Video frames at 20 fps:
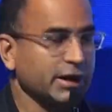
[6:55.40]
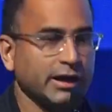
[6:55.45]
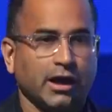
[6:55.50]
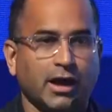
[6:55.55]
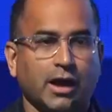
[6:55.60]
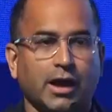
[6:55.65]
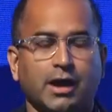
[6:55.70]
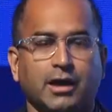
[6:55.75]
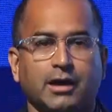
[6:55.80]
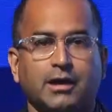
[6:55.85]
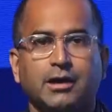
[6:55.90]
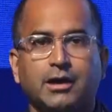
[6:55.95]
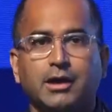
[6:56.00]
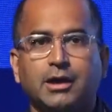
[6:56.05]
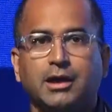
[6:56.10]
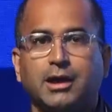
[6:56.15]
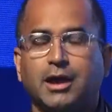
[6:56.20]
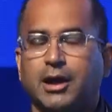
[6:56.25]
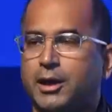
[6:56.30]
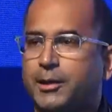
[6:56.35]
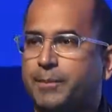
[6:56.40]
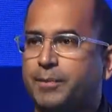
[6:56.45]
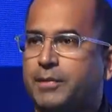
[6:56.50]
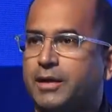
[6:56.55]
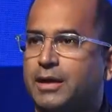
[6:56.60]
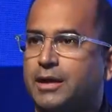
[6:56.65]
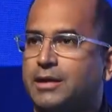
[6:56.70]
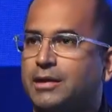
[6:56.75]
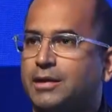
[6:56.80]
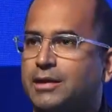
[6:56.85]
on
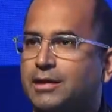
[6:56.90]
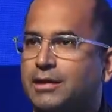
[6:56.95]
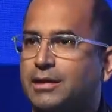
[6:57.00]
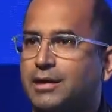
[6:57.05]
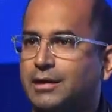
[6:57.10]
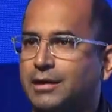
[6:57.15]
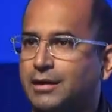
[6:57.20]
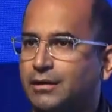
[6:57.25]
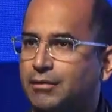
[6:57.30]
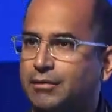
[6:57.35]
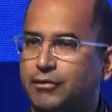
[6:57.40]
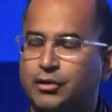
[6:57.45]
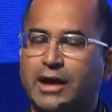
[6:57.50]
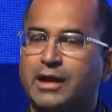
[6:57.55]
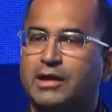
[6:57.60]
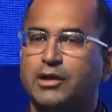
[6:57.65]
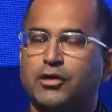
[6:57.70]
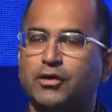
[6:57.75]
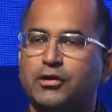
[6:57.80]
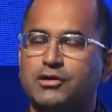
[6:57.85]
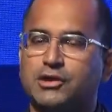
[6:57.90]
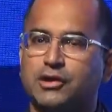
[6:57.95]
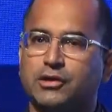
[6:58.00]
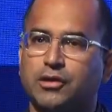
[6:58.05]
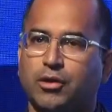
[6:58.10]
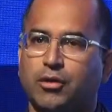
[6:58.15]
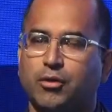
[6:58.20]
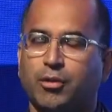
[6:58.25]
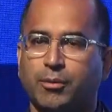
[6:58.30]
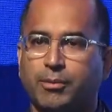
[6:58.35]
in 10 years ago,
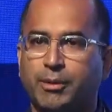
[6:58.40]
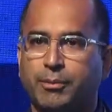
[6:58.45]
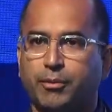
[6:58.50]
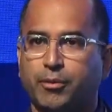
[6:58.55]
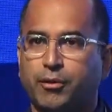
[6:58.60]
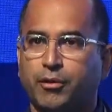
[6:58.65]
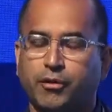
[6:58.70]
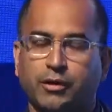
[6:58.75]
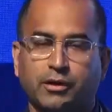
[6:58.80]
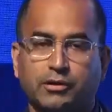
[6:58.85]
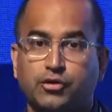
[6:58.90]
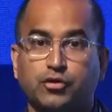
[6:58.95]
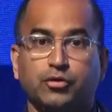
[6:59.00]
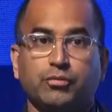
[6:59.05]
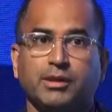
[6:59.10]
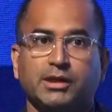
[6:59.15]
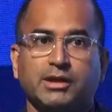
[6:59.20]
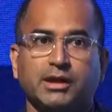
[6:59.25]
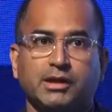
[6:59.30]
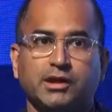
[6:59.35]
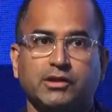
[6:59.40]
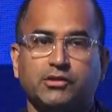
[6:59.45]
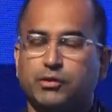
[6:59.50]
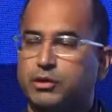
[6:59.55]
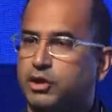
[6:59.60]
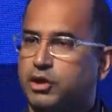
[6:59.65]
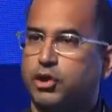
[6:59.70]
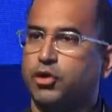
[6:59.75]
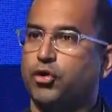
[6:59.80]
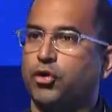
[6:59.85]
where people were assuming that this would
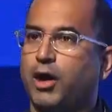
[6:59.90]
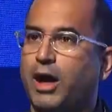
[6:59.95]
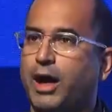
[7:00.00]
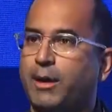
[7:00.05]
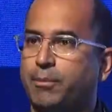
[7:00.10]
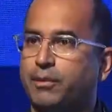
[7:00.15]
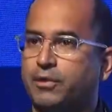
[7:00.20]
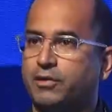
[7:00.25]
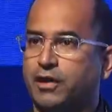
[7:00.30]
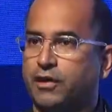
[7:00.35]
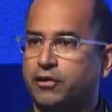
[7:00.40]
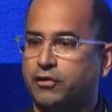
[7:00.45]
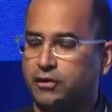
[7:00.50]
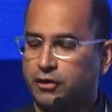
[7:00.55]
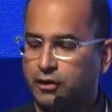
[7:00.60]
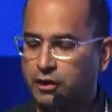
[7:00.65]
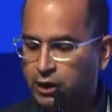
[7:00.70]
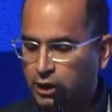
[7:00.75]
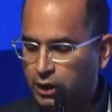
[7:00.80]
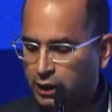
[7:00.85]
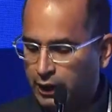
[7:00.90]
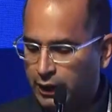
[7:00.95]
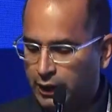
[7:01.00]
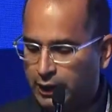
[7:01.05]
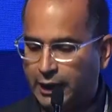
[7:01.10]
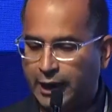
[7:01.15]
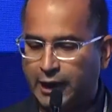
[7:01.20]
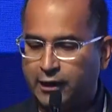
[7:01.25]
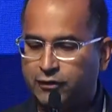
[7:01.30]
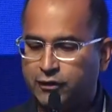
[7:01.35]
cure hypertension. It
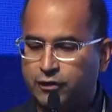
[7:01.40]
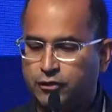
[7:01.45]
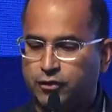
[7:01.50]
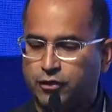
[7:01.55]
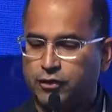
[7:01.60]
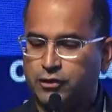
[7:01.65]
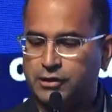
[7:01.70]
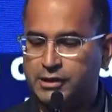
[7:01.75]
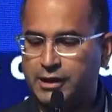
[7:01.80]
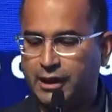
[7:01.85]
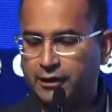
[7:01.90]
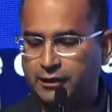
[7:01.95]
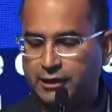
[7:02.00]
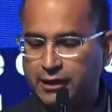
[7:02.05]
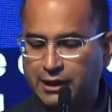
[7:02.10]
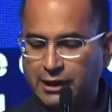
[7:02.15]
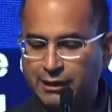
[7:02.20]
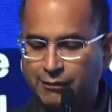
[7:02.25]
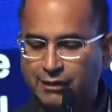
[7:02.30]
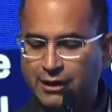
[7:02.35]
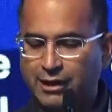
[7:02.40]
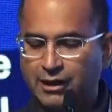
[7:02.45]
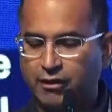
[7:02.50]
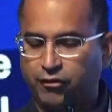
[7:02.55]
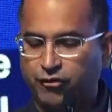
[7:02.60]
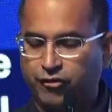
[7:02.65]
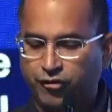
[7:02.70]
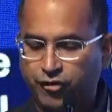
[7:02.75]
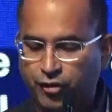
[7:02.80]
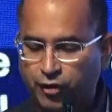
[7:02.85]
actually turns out that even in the
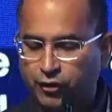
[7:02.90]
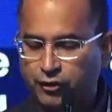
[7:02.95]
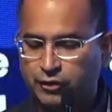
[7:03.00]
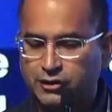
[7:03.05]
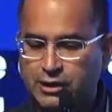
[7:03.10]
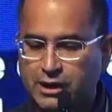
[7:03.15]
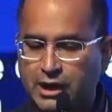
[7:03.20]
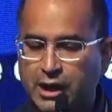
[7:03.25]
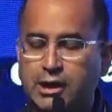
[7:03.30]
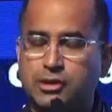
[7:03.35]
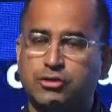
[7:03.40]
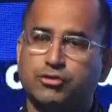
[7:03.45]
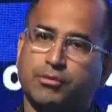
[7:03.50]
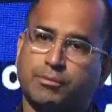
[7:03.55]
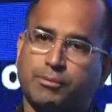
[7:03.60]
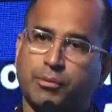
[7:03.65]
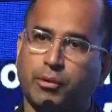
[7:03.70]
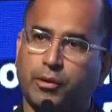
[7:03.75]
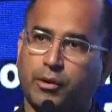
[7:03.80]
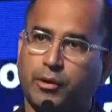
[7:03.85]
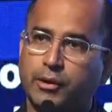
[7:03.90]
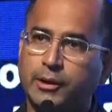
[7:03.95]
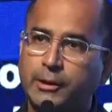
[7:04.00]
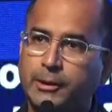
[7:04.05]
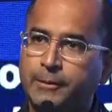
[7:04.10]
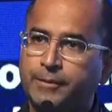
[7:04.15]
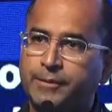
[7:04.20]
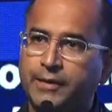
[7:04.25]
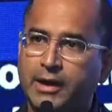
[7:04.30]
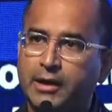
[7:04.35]
first case report
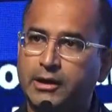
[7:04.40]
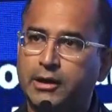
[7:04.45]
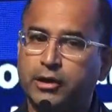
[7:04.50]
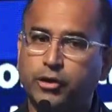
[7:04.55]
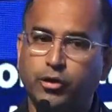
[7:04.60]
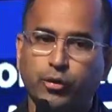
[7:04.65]
in the New